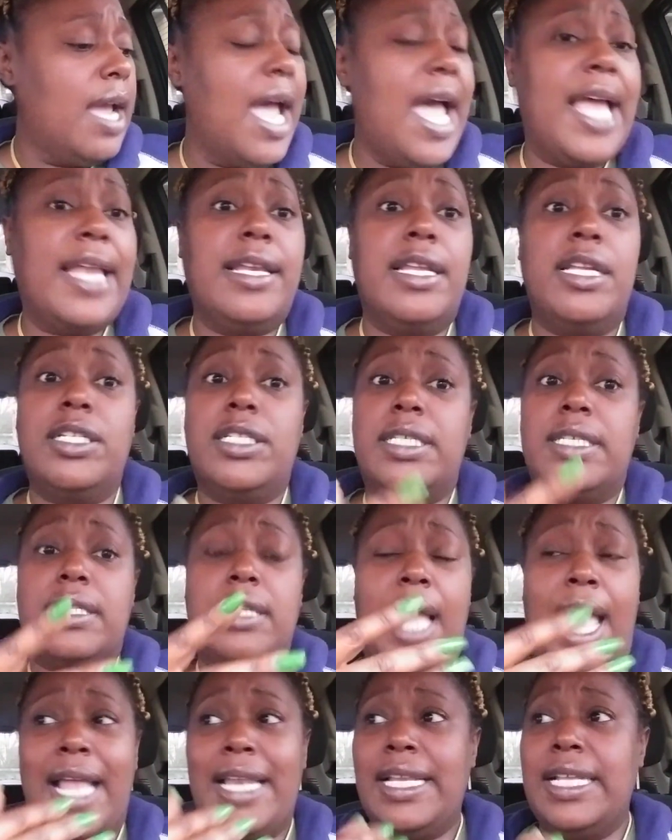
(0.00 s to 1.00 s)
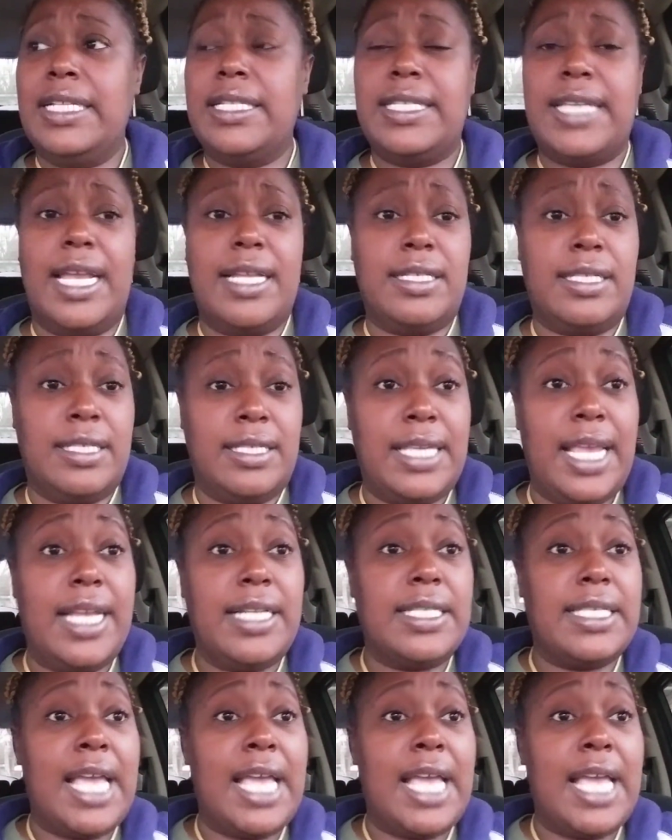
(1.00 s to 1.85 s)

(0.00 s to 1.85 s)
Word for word: I need to I need to take, to take